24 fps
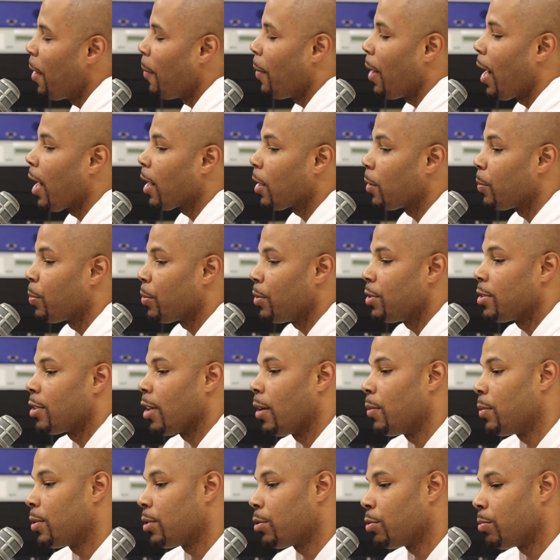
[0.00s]
But I can
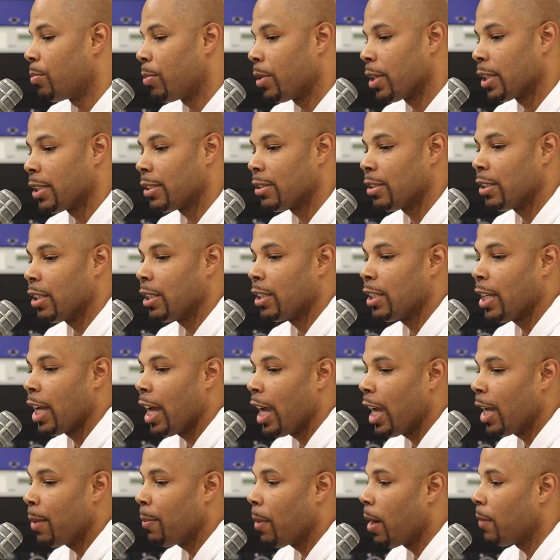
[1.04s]
appreciate what you bring to the
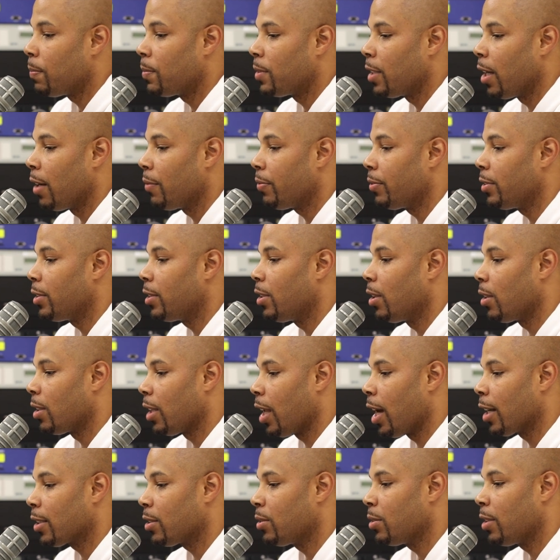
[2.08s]
game. I'm definitely going to
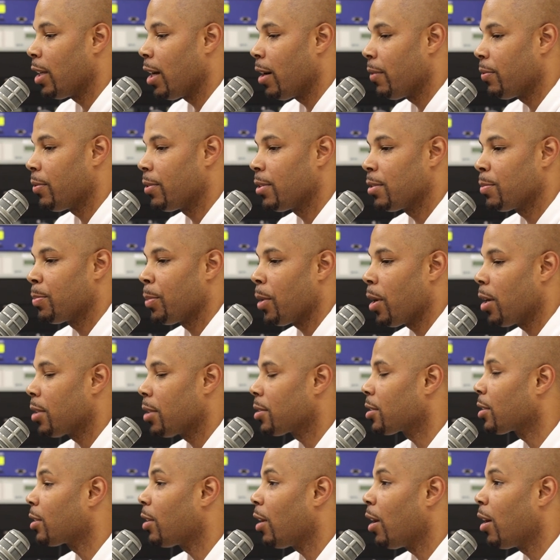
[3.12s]
lock you down for this
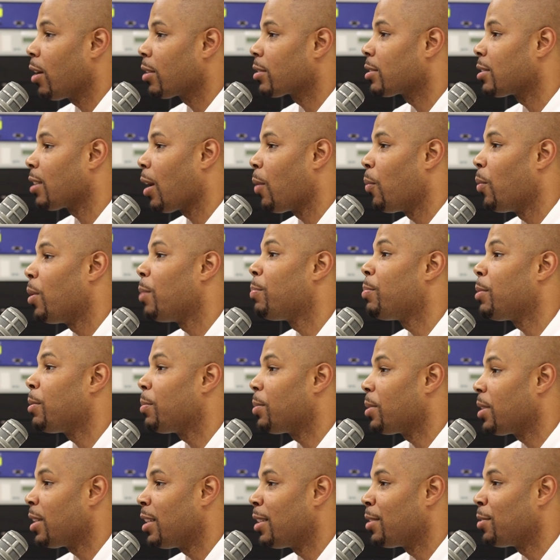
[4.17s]
bars and cars because I want
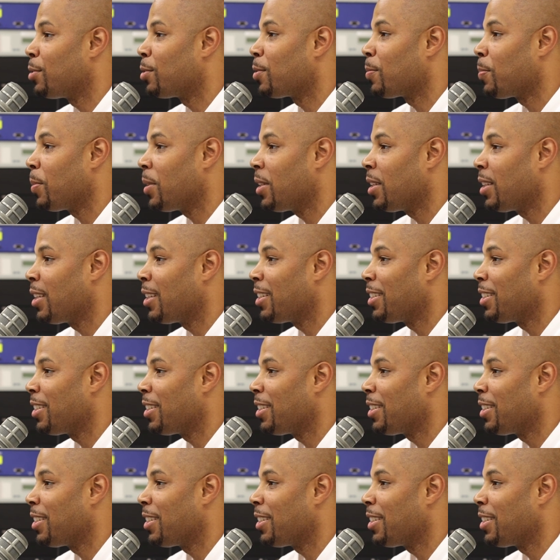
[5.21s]
people to hear you spit.